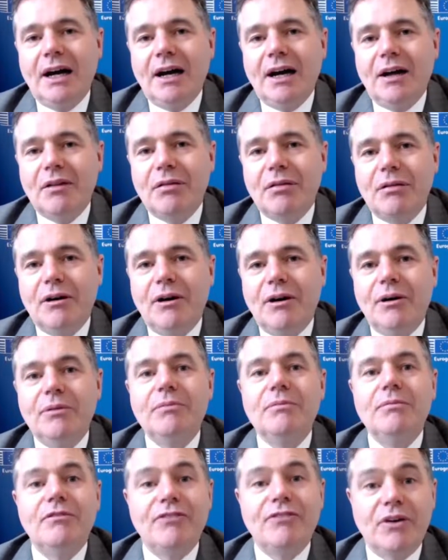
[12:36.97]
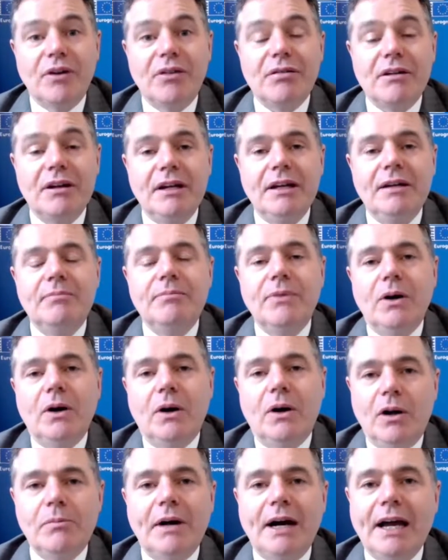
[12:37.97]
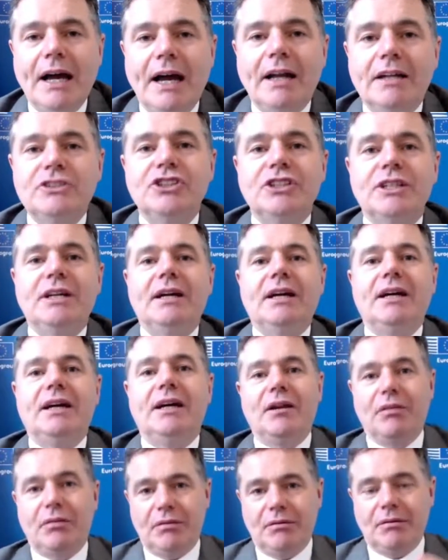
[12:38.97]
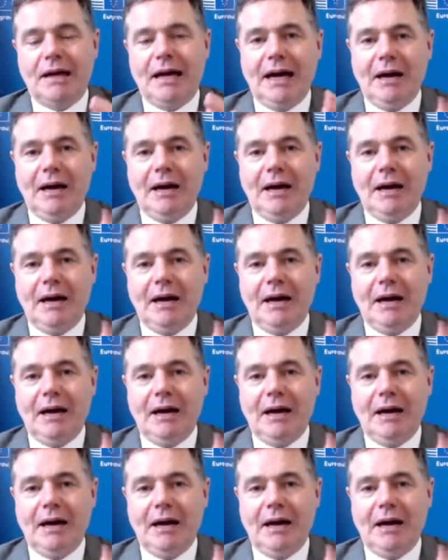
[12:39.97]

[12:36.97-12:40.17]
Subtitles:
So firstly, all my energy is how